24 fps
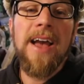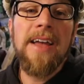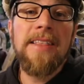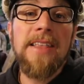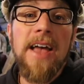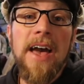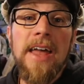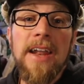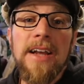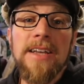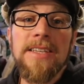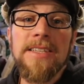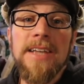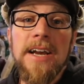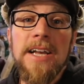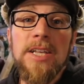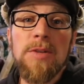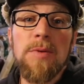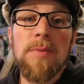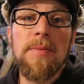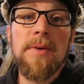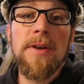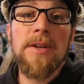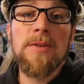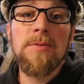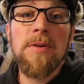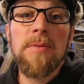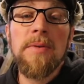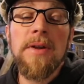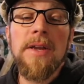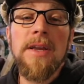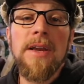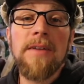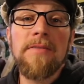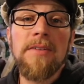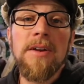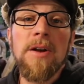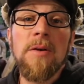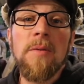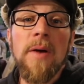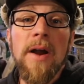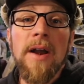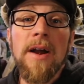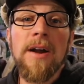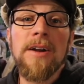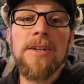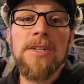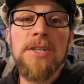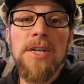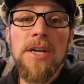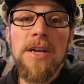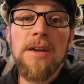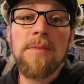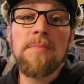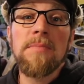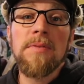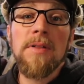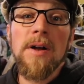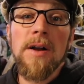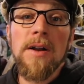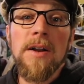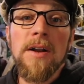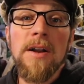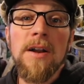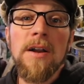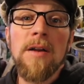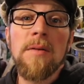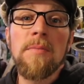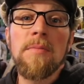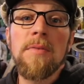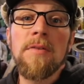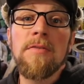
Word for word: And that excites me because we'll be giving away our chicken plucker